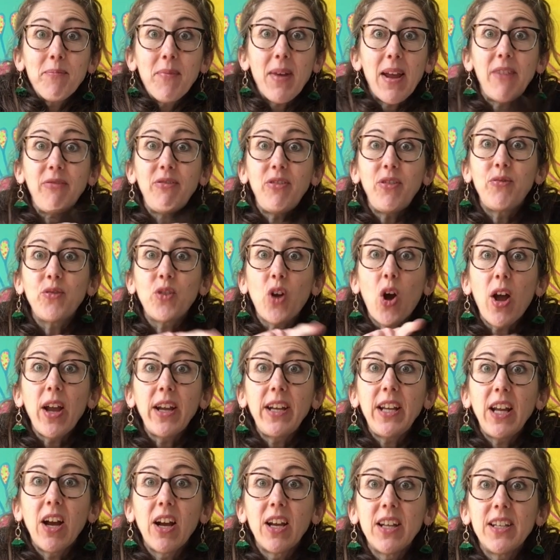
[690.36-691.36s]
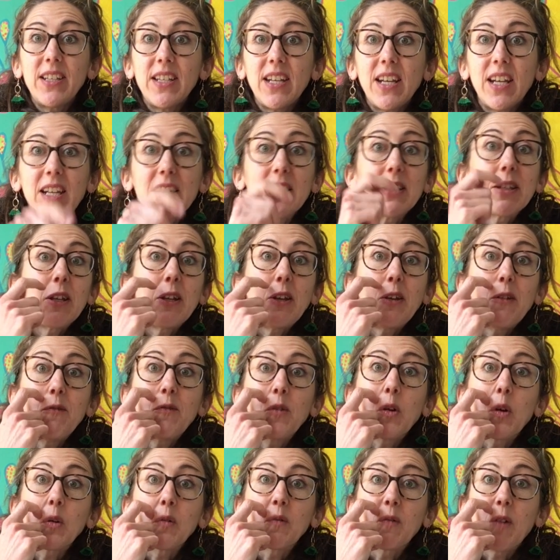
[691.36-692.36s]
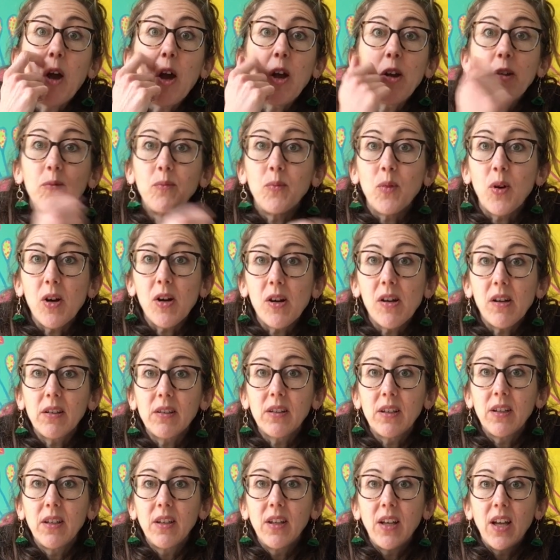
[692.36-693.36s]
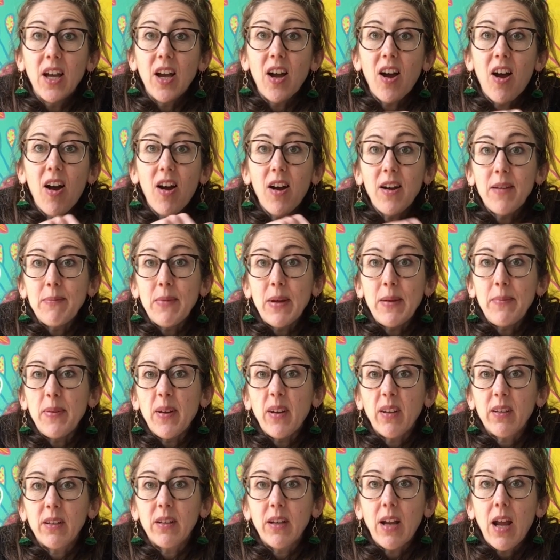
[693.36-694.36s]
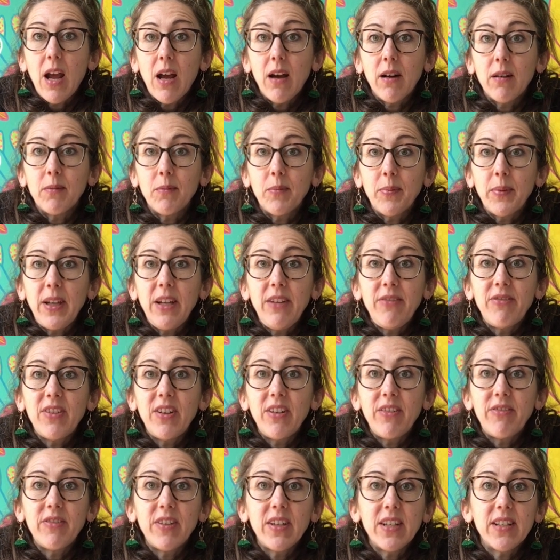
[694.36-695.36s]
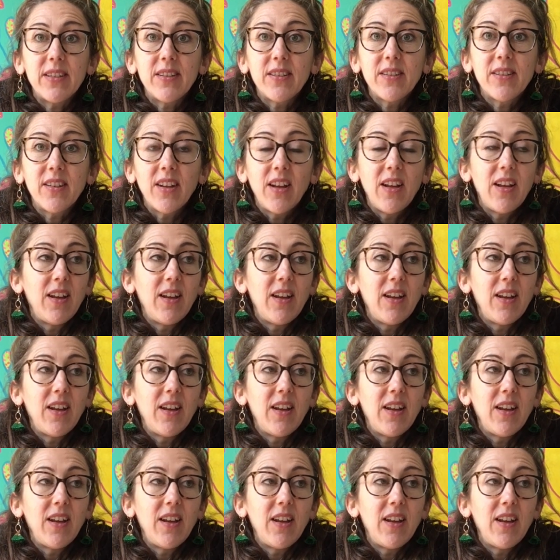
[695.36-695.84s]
if you've got any ideas that you've got for homework, maybe I can help. Even if it's